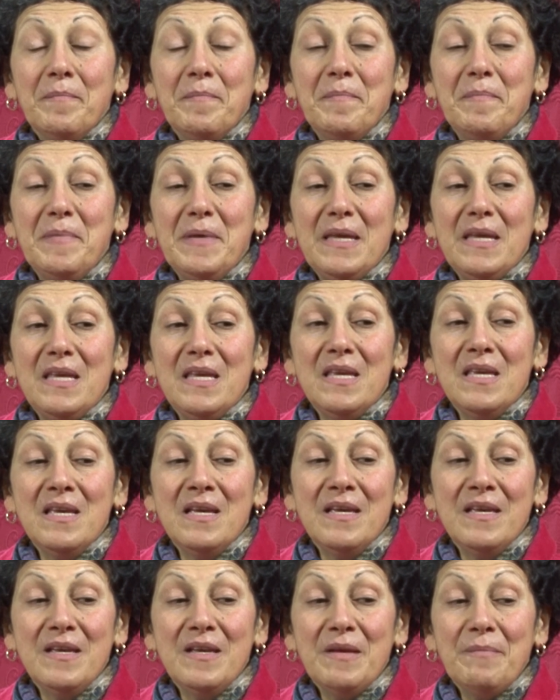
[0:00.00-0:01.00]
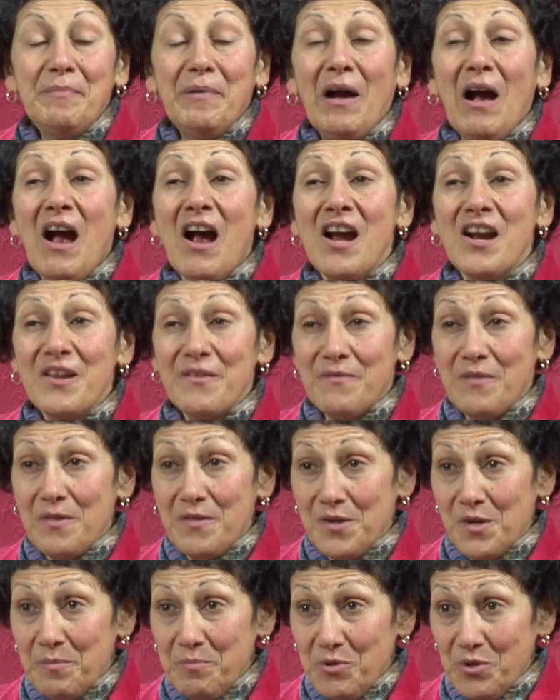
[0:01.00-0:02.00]
be part of the
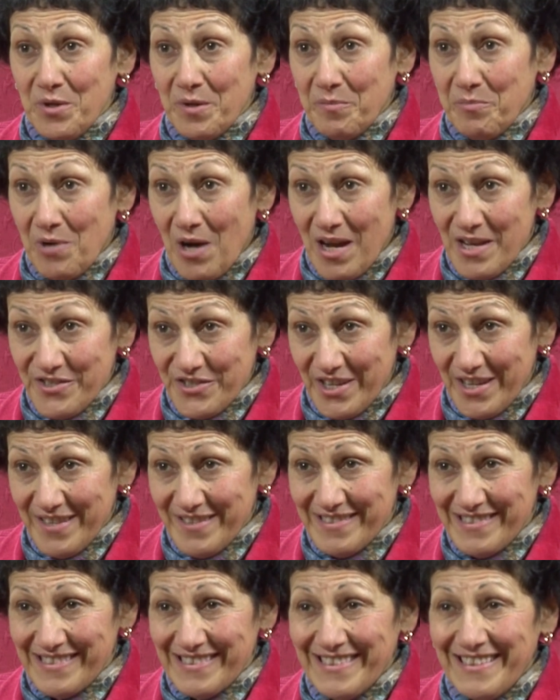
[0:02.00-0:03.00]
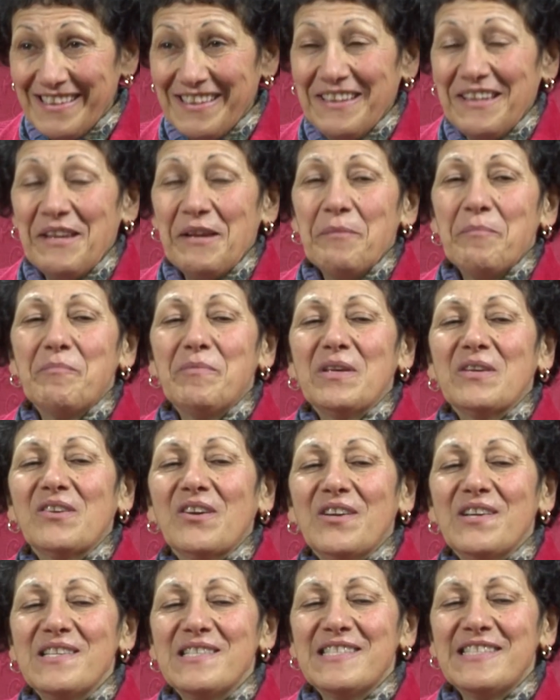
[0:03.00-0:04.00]
therapeutic process,
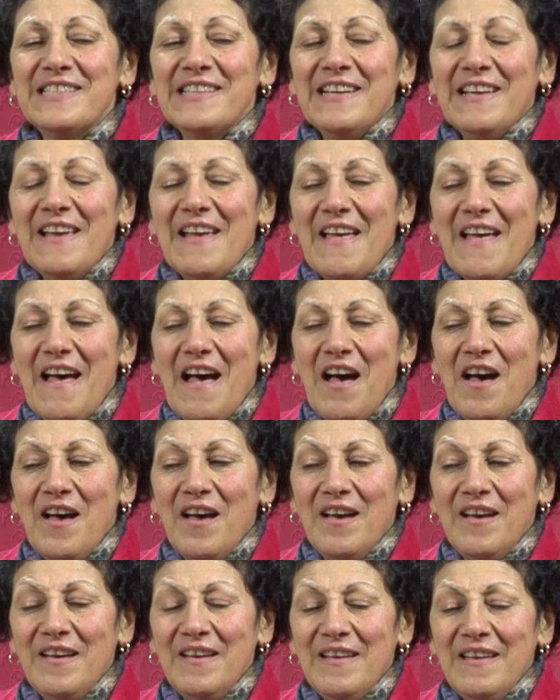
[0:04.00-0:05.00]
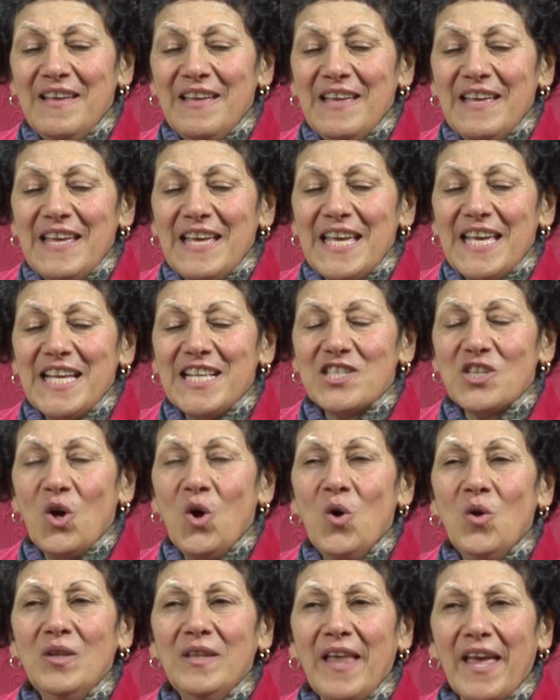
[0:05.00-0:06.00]
because it's a
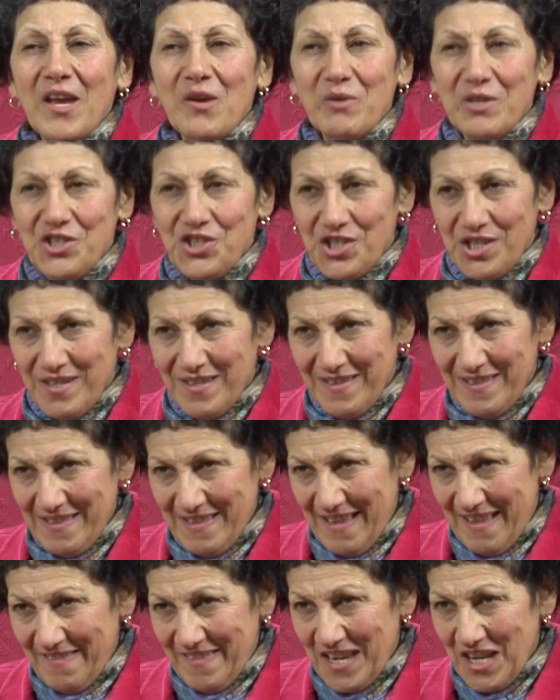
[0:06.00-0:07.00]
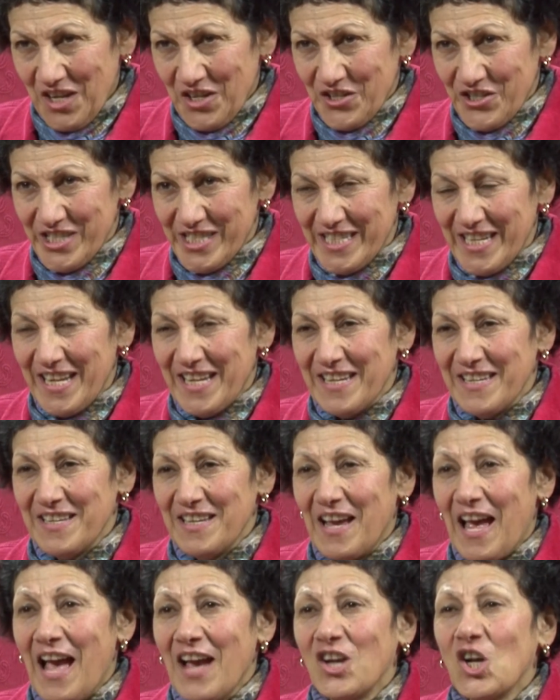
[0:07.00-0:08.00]
whole language that they understand.
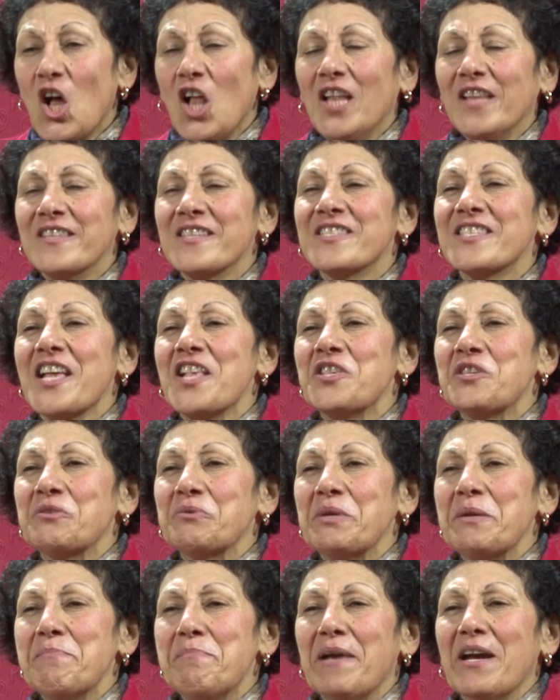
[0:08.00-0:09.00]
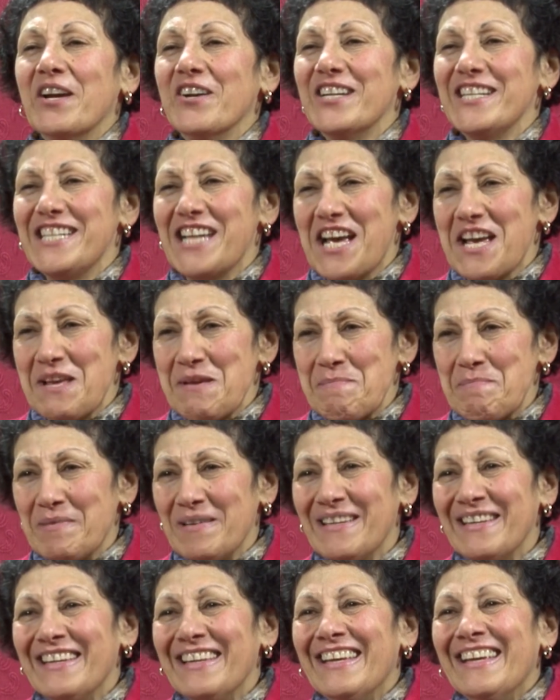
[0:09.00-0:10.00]
I call it the sensory paradigm.
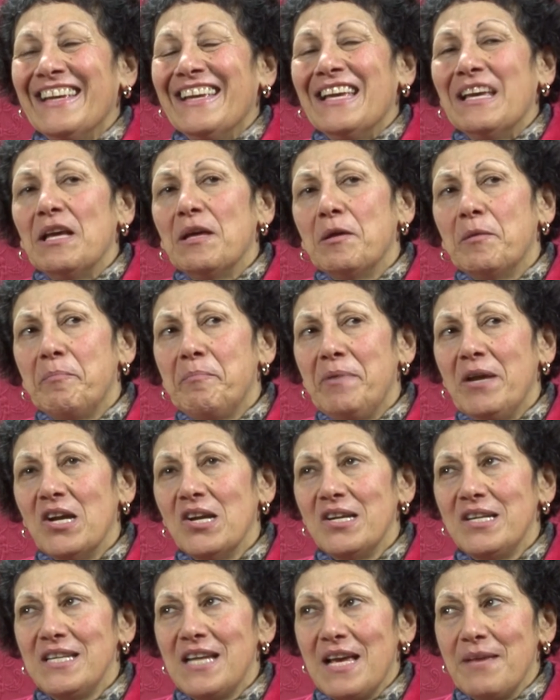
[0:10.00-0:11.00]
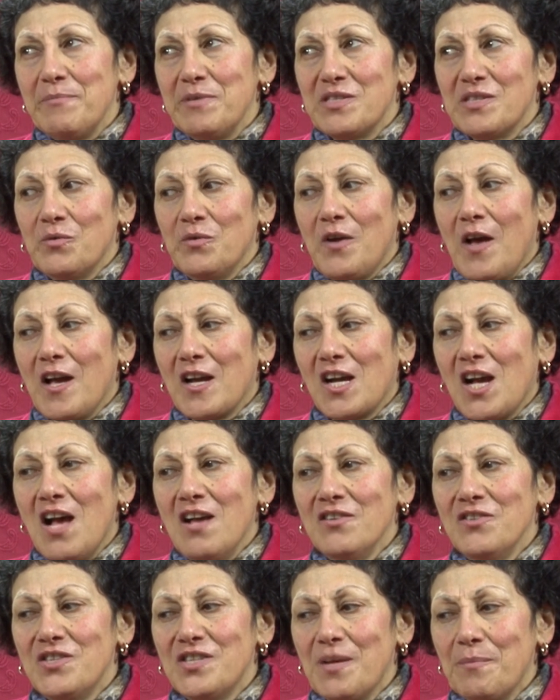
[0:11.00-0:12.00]
And a paradigm is a
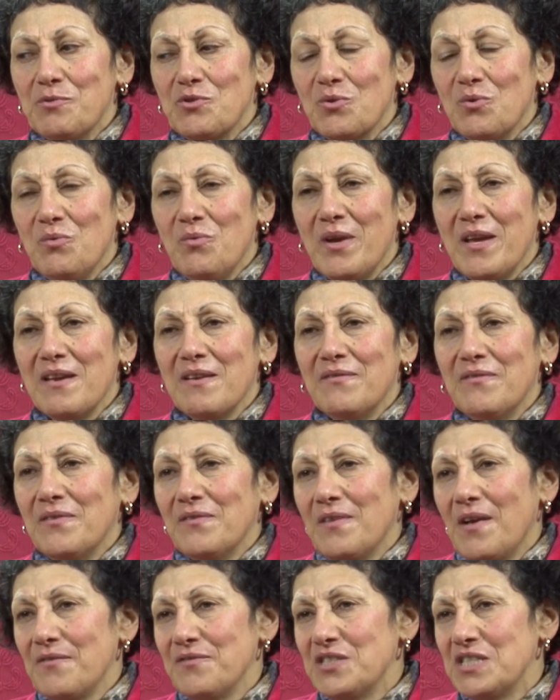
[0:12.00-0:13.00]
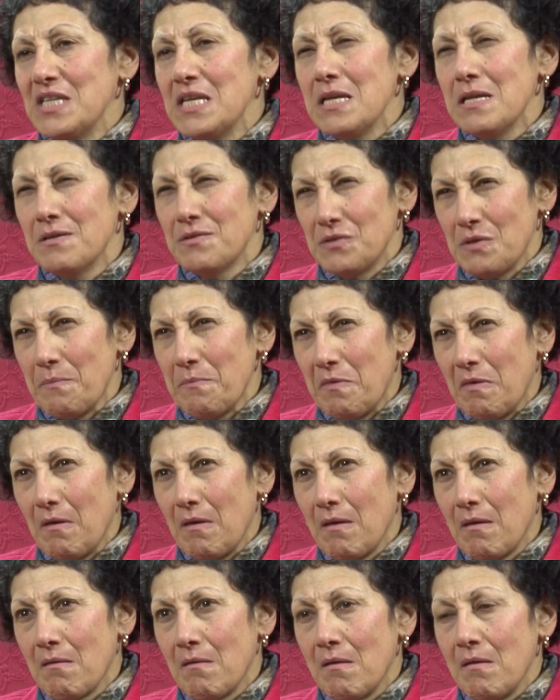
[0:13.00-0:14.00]
conceptual way of seeing
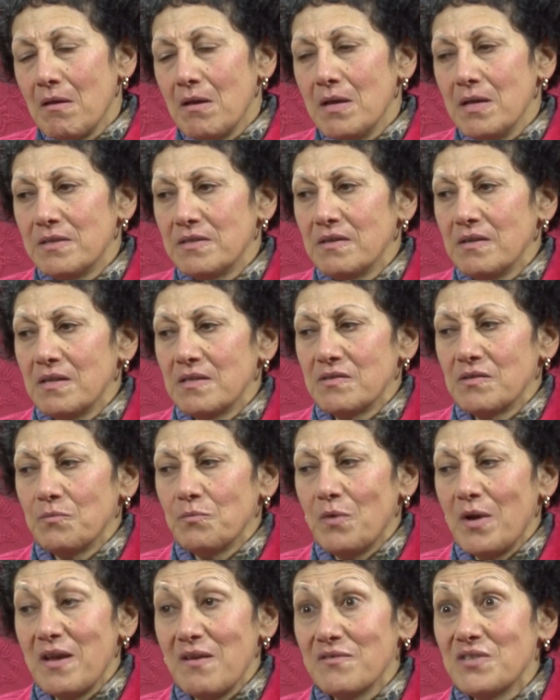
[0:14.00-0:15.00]
something. It's a way of